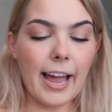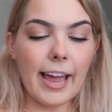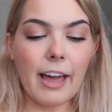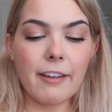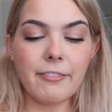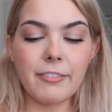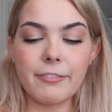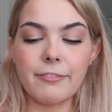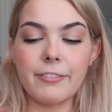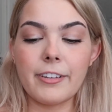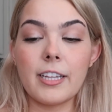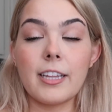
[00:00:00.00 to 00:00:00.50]
I
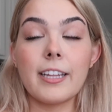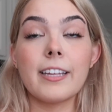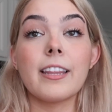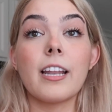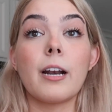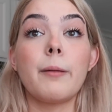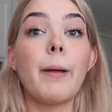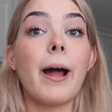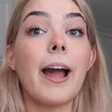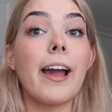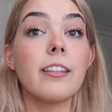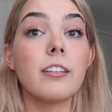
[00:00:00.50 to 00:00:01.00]
have a feeling that
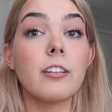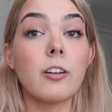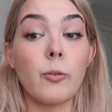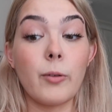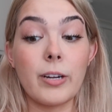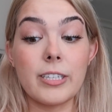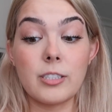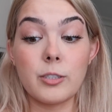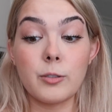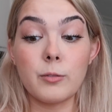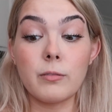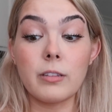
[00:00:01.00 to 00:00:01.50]
I'm either
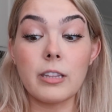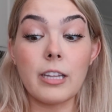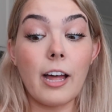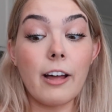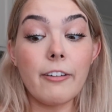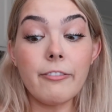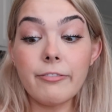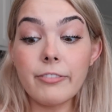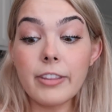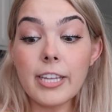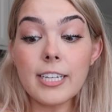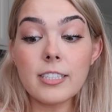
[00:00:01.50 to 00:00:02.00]
going to
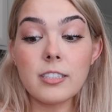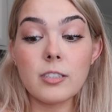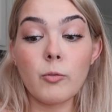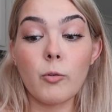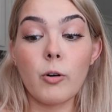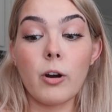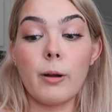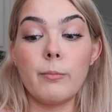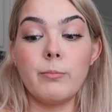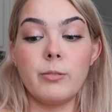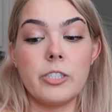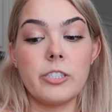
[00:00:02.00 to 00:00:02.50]
love this
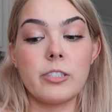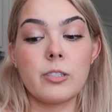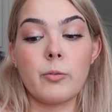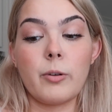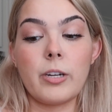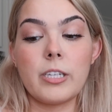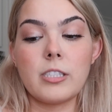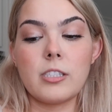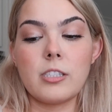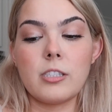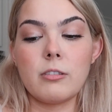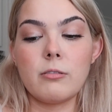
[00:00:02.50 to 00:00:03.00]
or I'm just
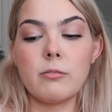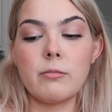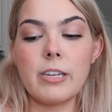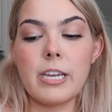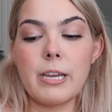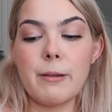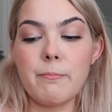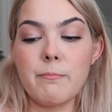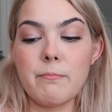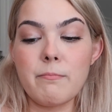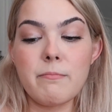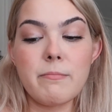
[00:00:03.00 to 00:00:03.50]
going to
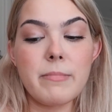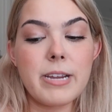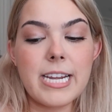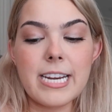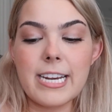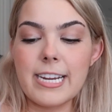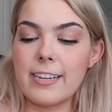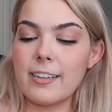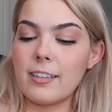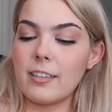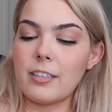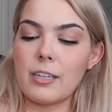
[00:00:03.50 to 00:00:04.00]

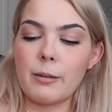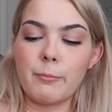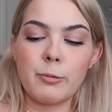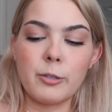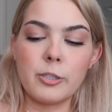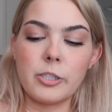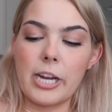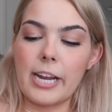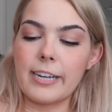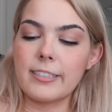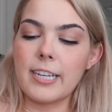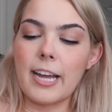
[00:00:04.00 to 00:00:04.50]
immediately
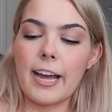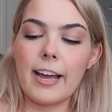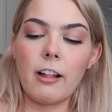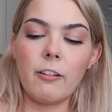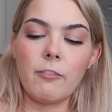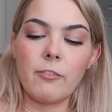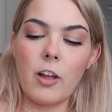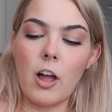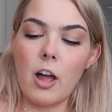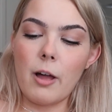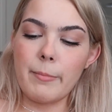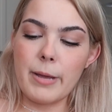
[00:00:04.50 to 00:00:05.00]
projectile
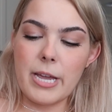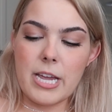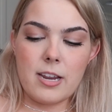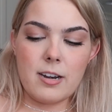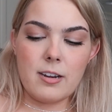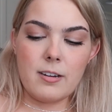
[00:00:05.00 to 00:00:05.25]
vomit.